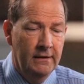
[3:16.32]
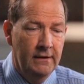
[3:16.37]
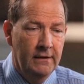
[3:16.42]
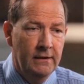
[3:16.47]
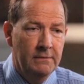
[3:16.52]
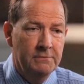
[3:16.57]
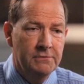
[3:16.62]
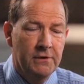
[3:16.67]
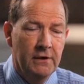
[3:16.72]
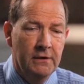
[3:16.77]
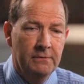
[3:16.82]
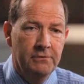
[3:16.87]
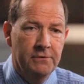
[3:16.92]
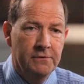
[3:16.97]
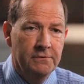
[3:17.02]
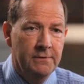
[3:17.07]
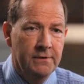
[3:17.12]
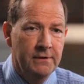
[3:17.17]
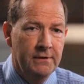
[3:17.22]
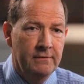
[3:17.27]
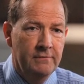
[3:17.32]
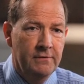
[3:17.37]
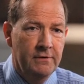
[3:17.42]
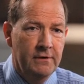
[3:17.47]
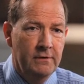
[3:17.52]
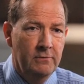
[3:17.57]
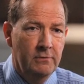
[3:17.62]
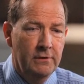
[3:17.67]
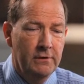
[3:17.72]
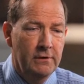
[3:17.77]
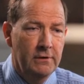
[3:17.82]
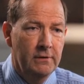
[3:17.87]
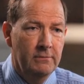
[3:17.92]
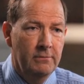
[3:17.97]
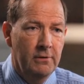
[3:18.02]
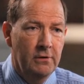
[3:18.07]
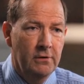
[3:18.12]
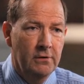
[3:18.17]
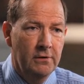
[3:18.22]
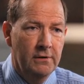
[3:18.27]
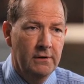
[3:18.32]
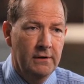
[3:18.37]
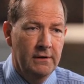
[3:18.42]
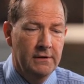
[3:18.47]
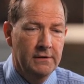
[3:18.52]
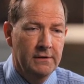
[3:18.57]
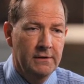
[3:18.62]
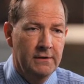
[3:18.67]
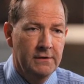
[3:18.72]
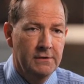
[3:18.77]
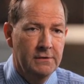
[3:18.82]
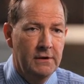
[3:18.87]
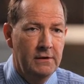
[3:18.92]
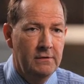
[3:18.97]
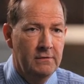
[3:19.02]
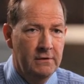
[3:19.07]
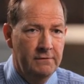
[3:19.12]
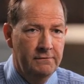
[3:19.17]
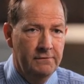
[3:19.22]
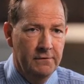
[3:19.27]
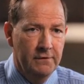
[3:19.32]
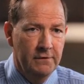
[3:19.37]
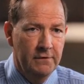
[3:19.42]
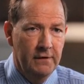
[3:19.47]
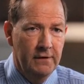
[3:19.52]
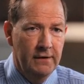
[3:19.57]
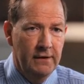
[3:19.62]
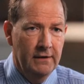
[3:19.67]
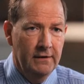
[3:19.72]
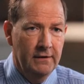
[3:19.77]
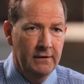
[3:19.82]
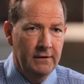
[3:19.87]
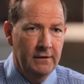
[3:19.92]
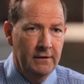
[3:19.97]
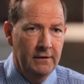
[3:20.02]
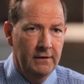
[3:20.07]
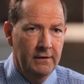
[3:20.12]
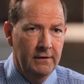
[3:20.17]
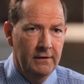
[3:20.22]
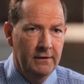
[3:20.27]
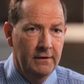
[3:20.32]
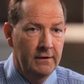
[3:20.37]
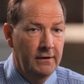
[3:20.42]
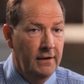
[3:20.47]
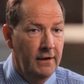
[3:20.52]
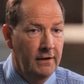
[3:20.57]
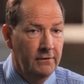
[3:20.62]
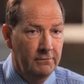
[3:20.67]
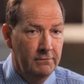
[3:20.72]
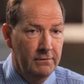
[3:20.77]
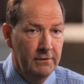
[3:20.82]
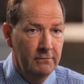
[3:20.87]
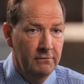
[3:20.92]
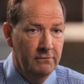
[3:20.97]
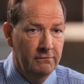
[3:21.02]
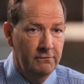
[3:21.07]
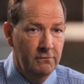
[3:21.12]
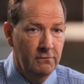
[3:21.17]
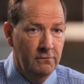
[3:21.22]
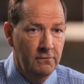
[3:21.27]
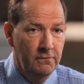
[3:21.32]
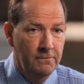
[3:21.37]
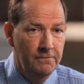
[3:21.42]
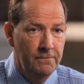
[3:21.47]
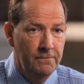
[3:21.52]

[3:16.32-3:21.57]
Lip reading: The upside prospectivity within the block is no different to that that it has been before